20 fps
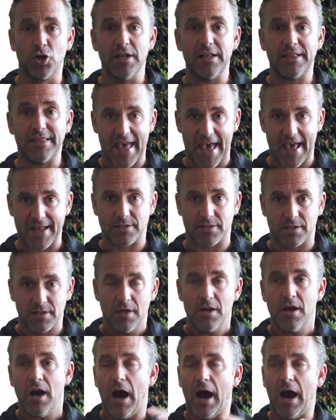good at that.
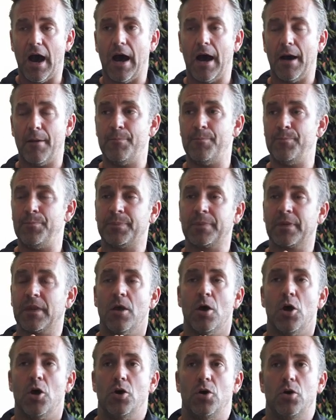
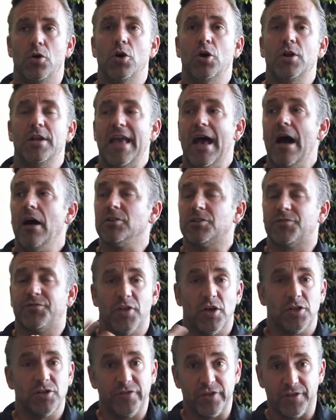Ernie Els,
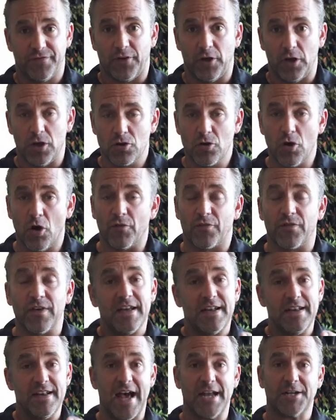for those of you that follow
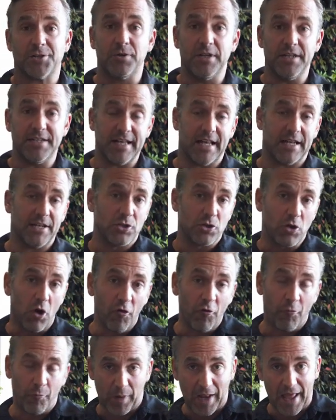golf, naturally talented
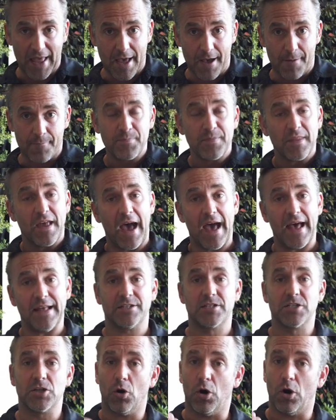golf player,
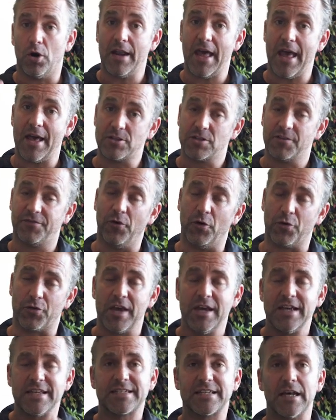and so on and so
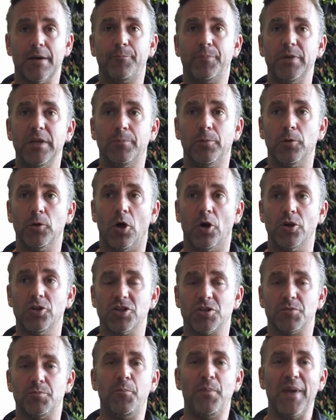forth. Some people are
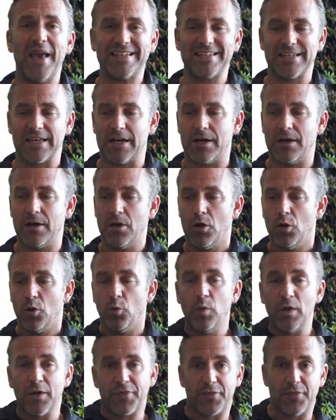just better
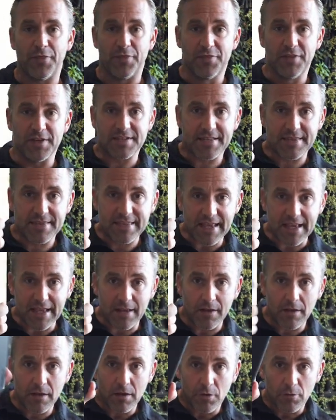with this
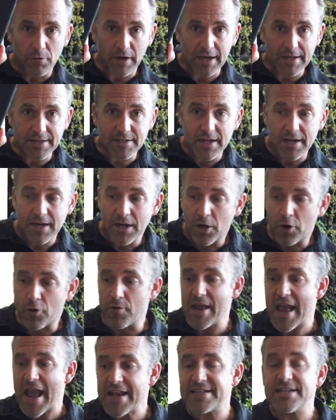thing, right?
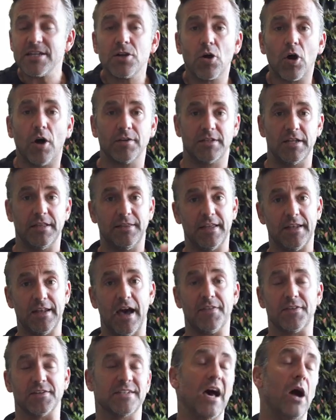Creating content
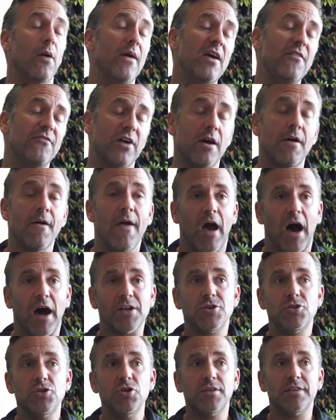than others. However,
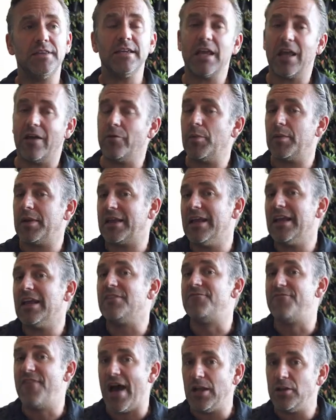I do think everybody can
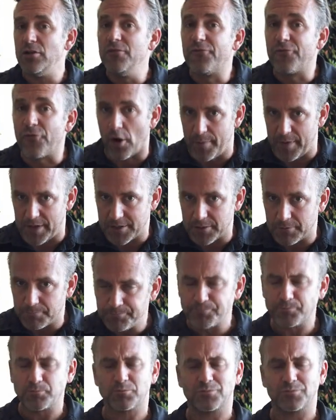get value from it.